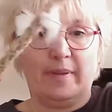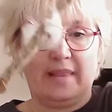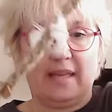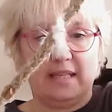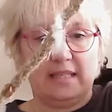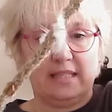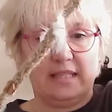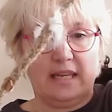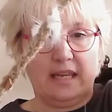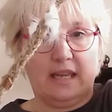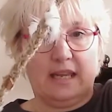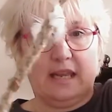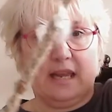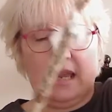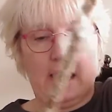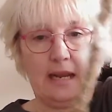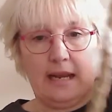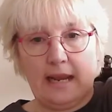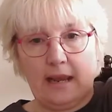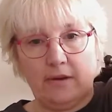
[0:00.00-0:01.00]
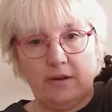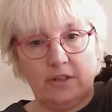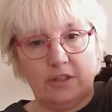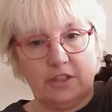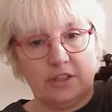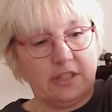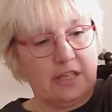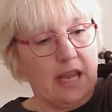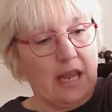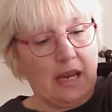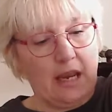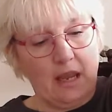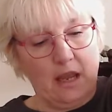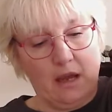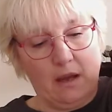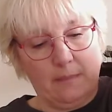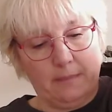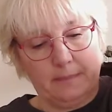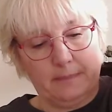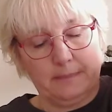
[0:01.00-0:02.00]
but that's it. And now you just
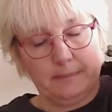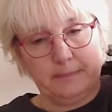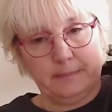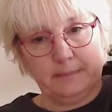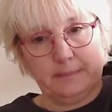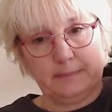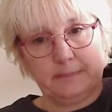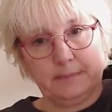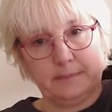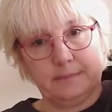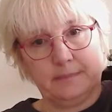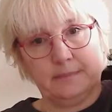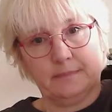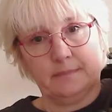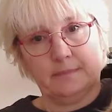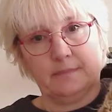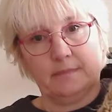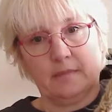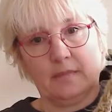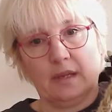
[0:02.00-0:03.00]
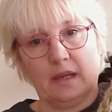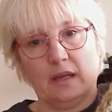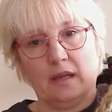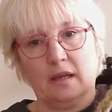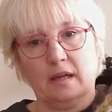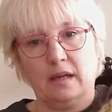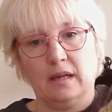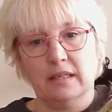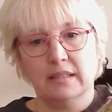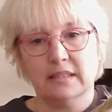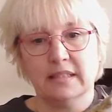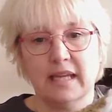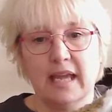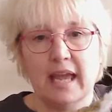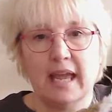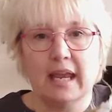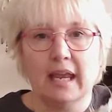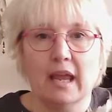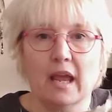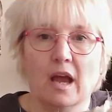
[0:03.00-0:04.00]
hang it up. I like
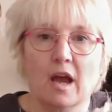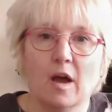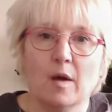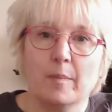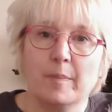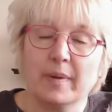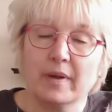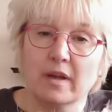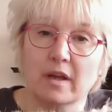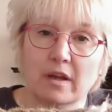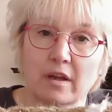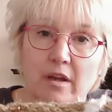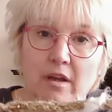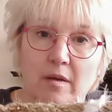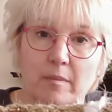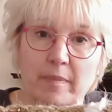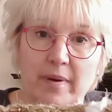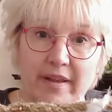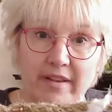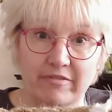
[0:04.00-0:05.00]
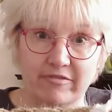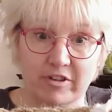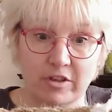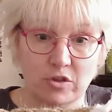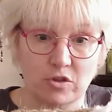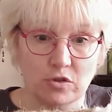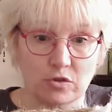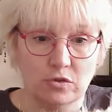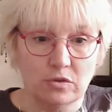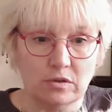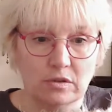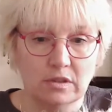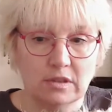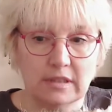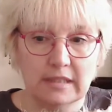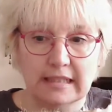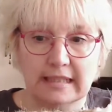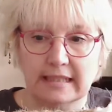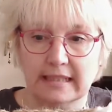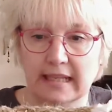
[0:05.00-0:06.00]
to hang it up by the front door,
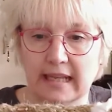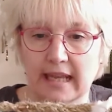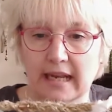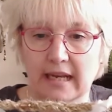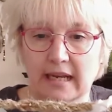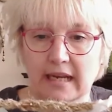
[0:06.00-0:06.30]
and